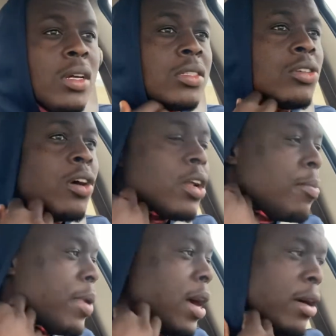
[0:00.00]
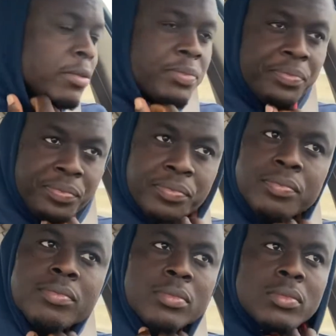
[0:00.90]
talking about,
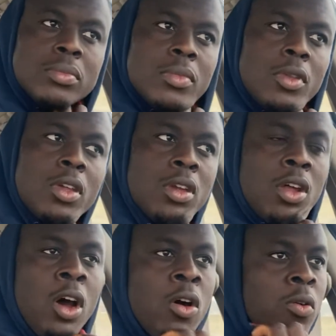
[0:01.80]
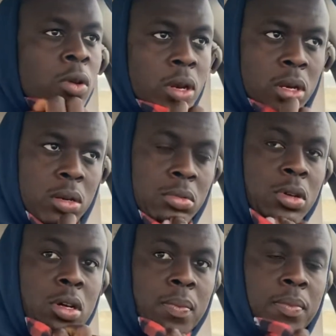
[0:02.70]

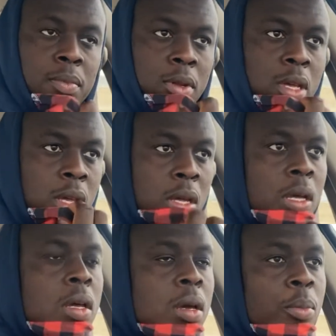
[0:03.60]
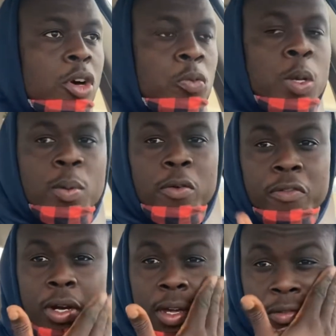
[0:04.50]
the most people
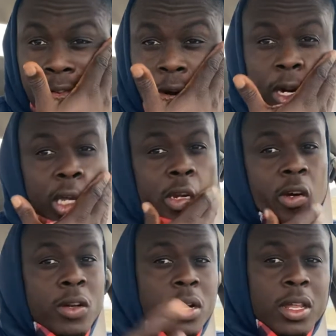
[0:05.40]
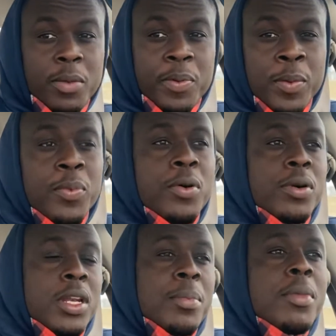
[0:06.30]
voting for, other people
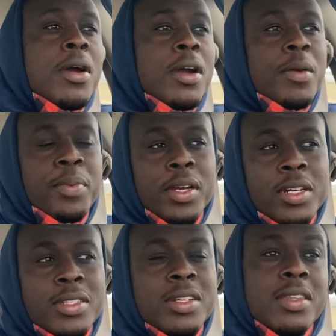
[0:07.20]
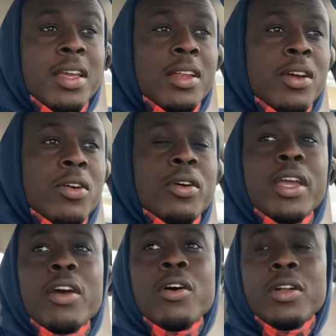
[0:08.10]
in America because they think they're going to
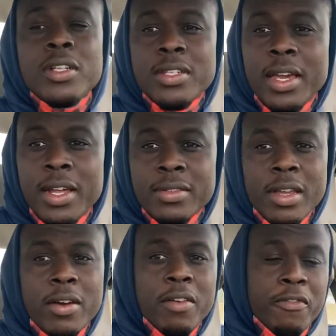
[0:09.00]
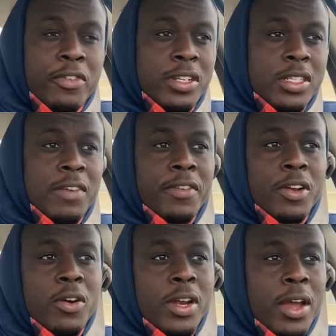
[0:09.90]
get all these hands out and free stuff and
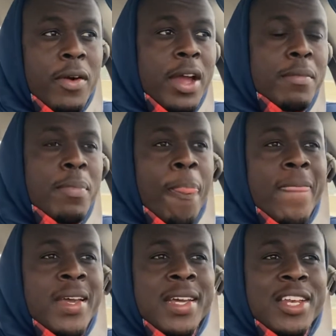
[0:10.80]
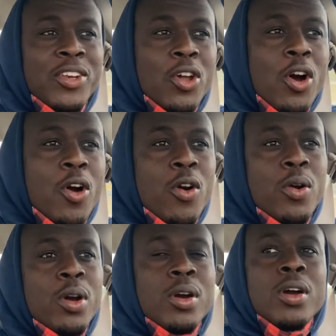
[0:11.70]
all that, right? No
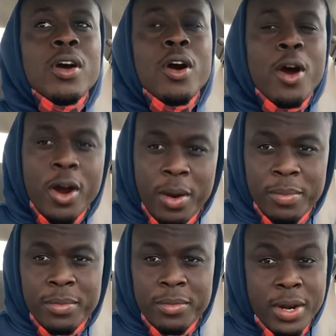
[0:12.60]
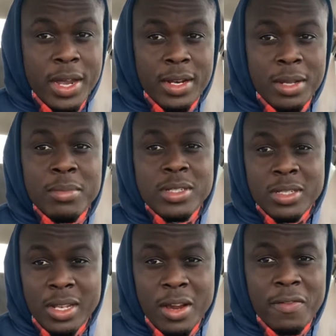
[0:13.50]
harm, right? Let me just
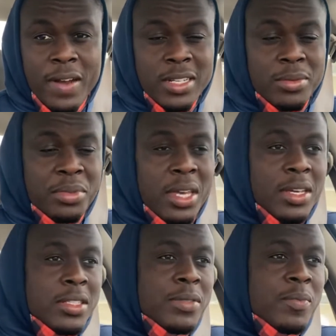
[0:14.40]
clarify some things.